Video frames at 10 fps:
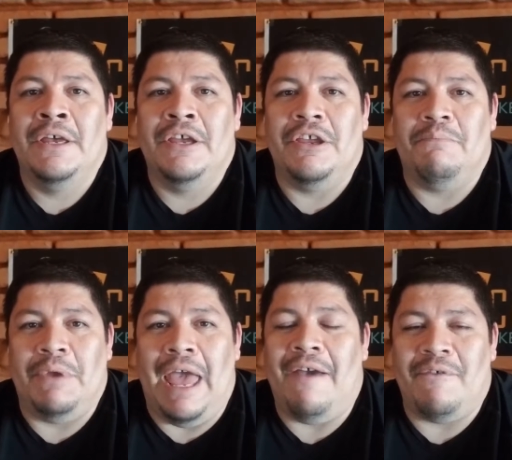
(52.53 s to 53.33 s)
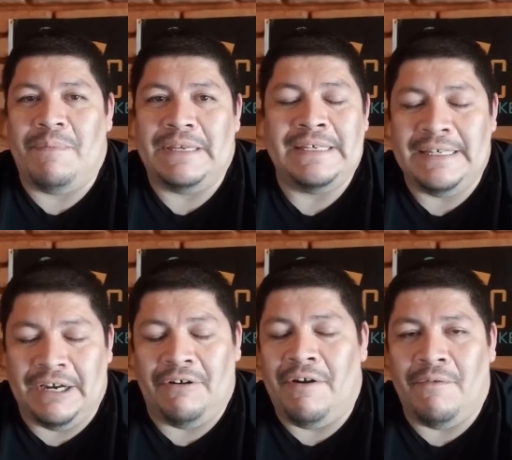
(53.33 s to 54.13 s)
your business
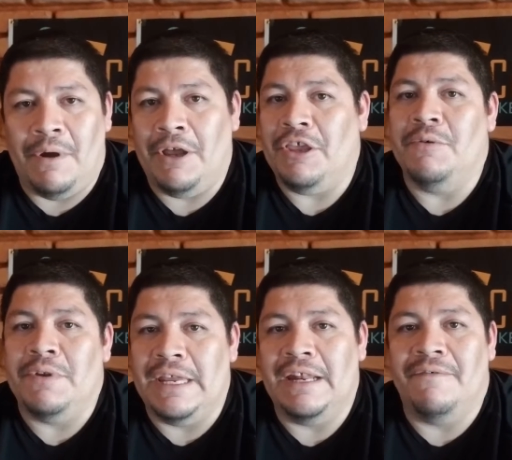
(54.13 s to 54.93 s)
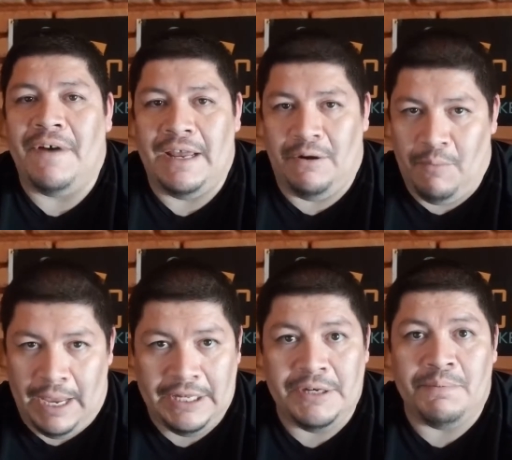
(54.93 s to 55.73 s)
stick around for a while, you need to find a
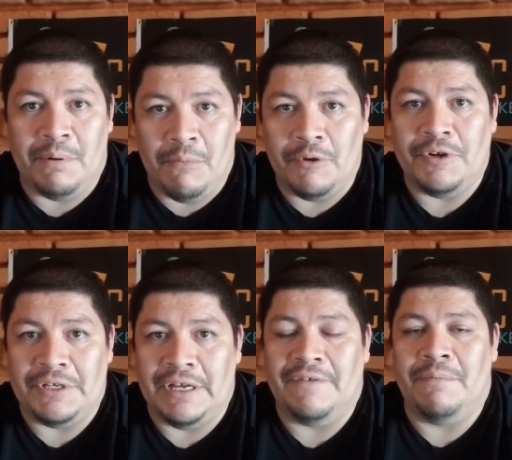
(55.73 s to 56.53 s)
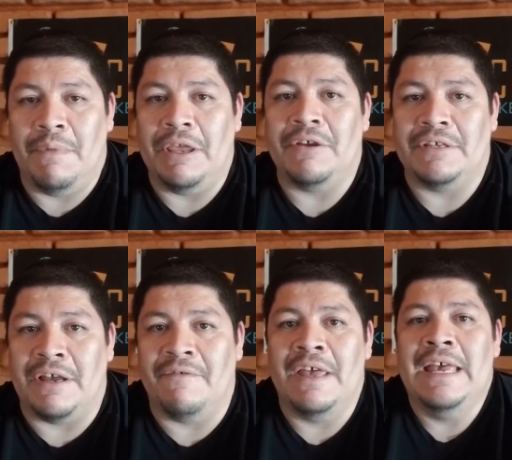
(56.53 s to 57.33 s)
way to promote yourself, to make yourself